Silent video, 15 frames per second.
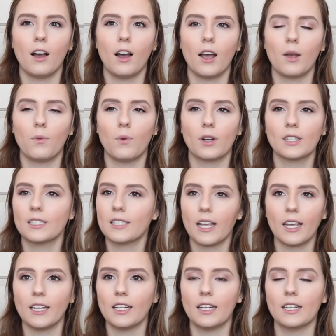I wanna
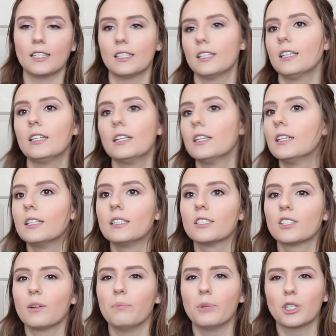say I needed
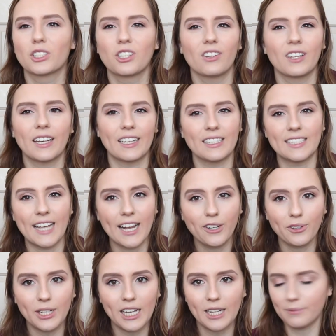some books on
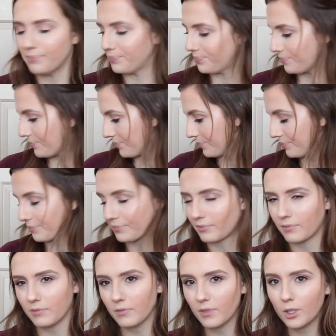integrity
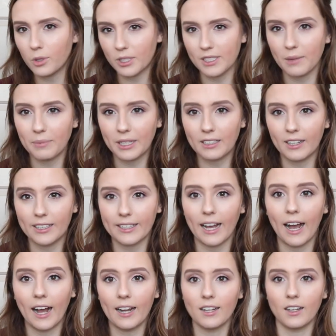or something like
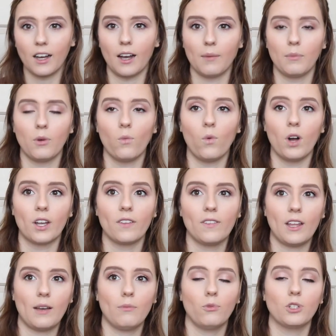that. One of
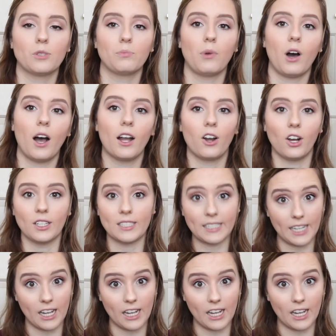them was bought on